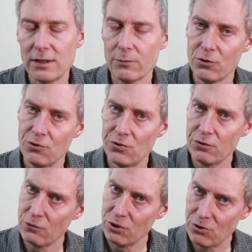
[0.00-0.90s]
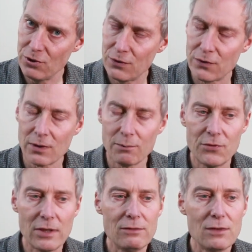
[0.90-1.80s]
it. It was reduced from
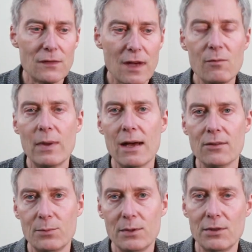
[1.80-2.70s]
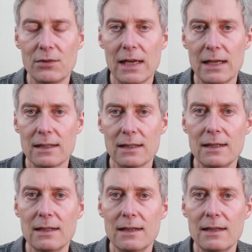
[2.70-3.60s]
75 pounds because it had a,
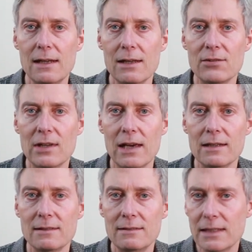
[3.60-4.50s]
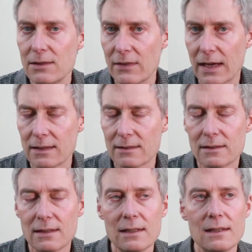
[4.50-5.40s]
a slight defect.
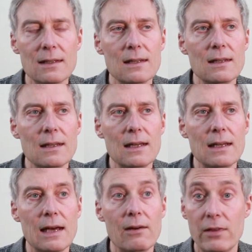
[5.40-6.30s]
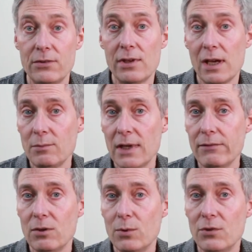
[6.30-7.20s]
Now, at the time,
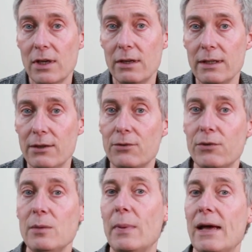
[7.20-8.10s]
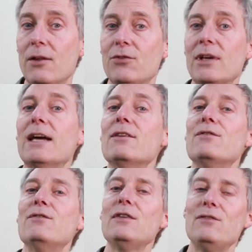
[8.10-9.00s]
David was earning £3 and
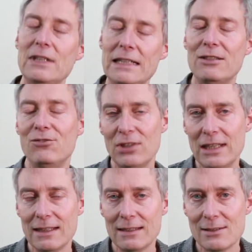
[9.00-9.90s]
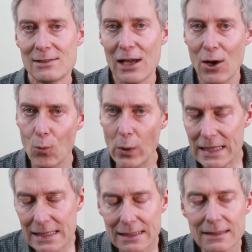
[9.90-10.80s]
15 shillings a
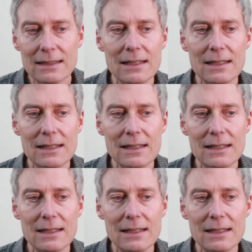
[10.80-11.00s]
week,